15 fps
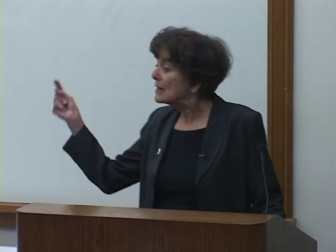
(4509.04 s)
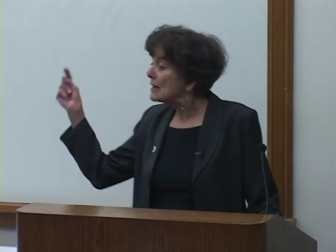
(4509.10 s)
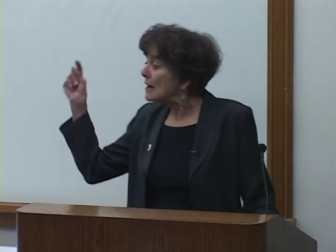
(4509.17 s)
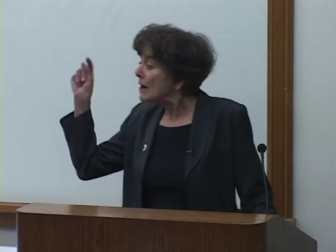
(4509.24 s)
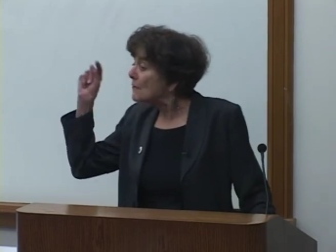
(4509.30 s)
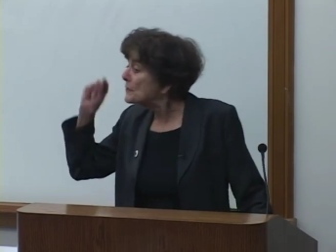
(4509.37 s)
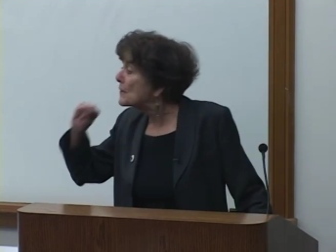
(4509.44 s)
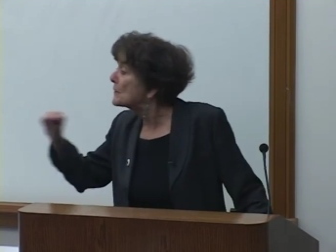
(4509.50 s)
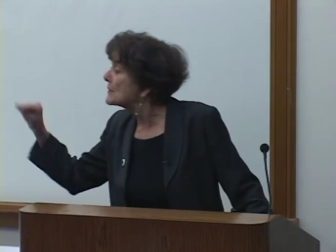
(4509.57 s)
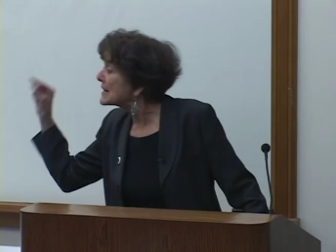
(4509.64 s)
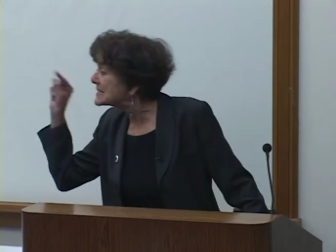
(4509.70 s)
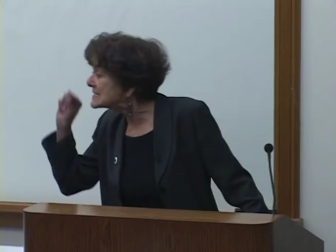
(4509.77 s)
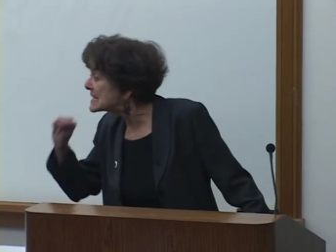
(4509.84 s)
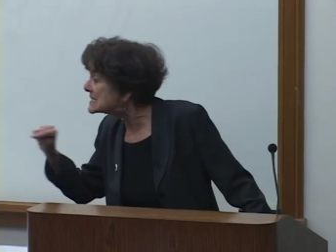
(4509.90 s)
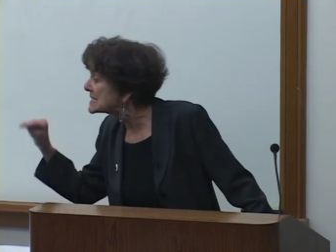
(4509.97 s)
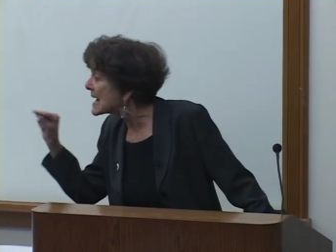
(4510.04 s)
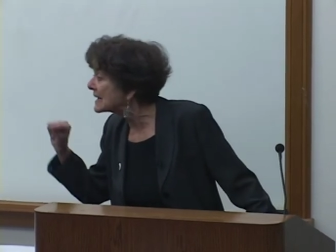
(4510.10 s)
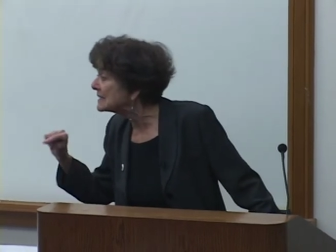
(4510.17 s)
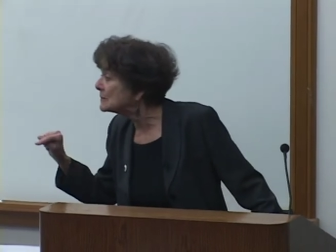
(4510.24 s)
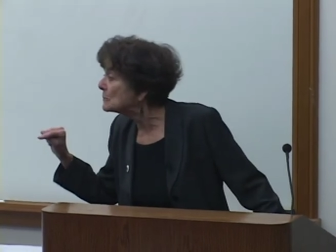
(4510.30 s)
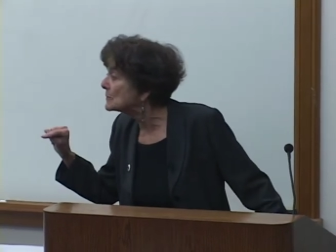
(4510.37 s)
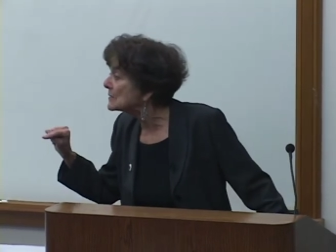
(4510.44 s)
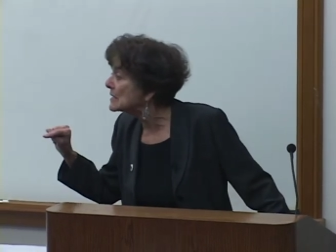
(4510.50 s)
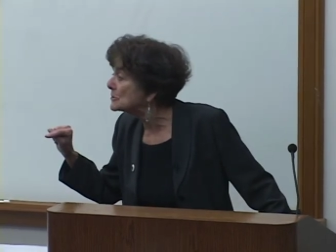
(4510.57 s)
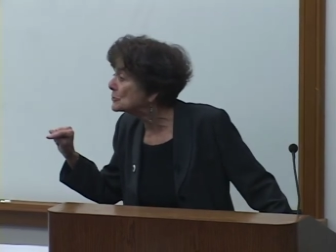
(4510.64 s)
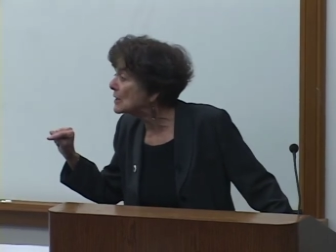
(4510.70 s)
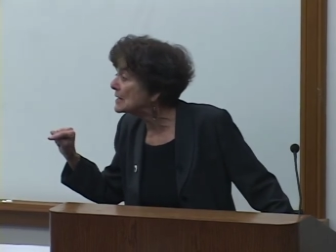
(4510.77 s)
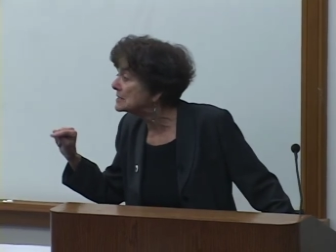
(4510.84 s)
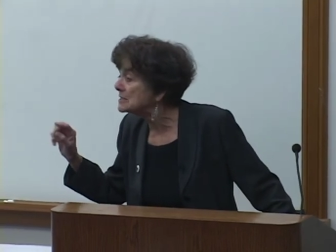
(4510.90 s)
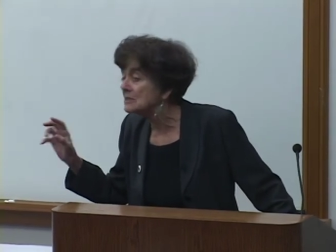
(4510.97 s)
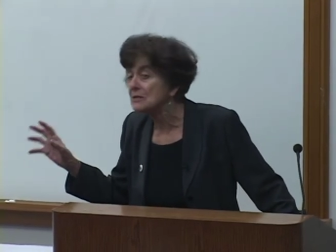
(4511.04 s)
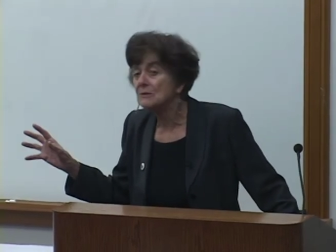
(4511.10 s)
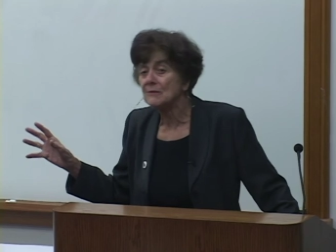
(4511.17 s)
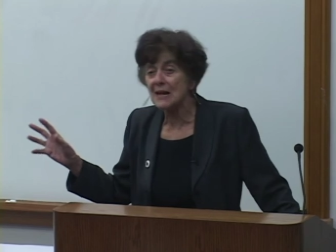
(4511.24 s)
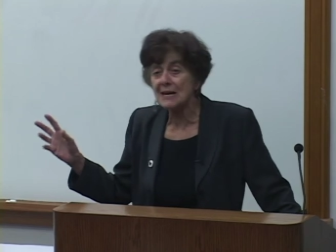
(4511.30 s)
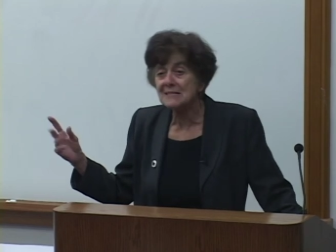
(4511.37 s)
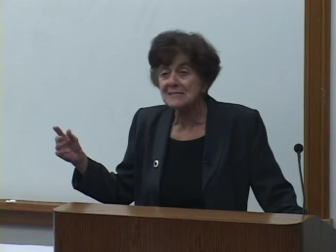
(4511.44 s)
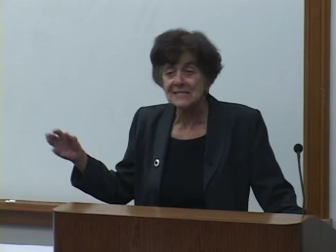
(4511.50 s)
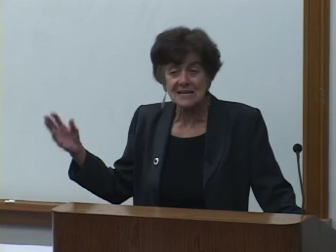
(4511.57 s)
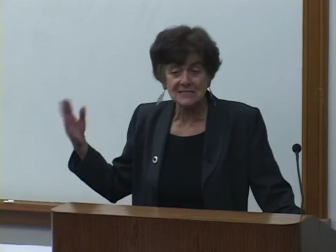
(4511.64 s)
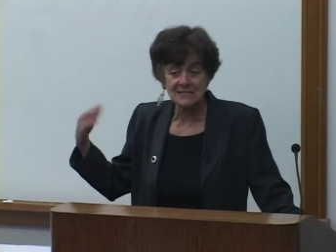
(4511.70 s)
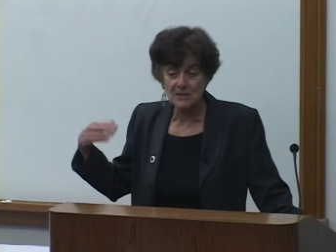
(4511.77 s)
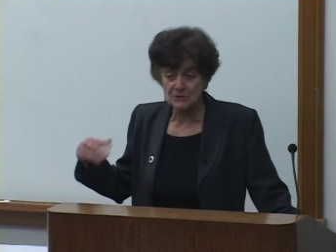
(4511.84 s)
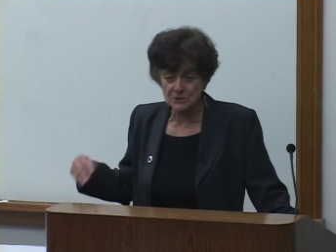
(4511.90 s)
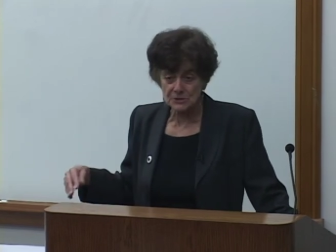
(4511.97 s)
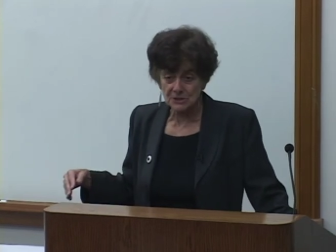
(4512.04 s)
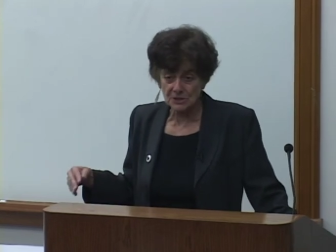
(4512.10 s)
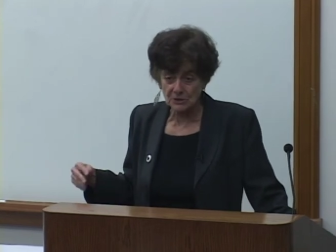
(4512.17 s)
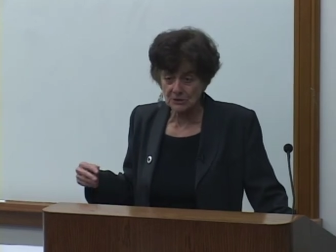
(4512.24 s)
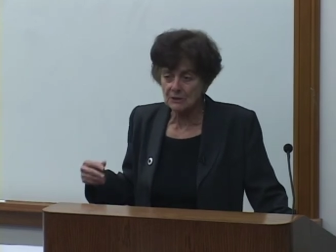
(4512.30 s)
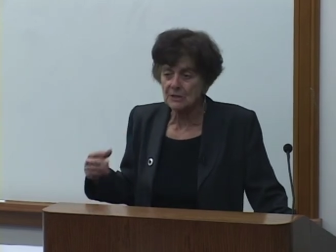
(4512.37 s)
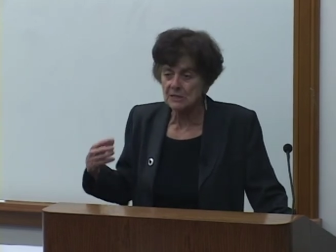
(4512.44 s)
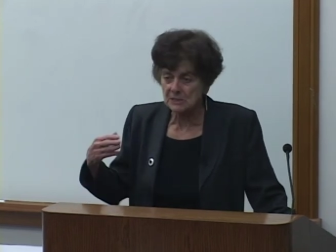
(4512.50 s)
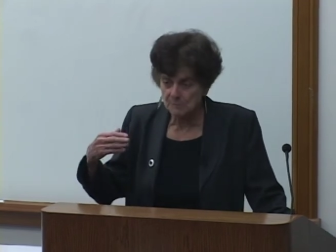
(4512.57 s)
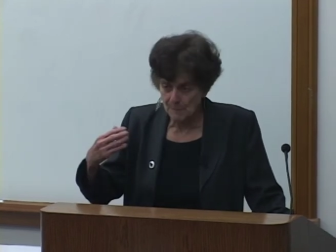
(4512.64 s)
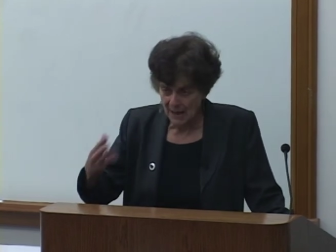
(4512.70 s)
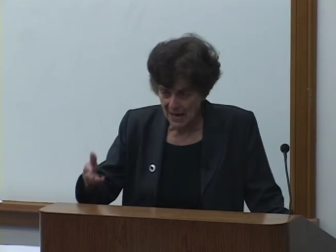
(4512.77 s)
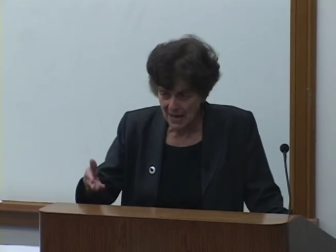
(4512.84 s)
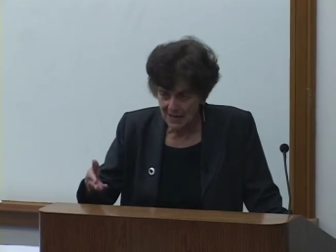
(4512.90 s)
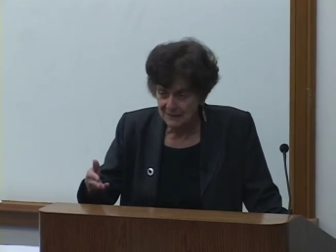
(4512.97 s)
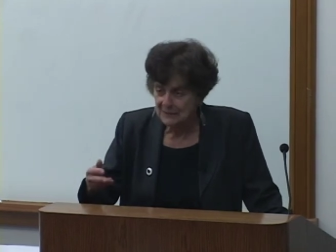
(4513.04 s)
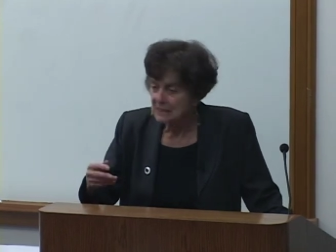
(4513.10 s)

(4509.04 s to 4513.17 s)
Although that's exactly what they tried to do. They didn't say Social Security is bad.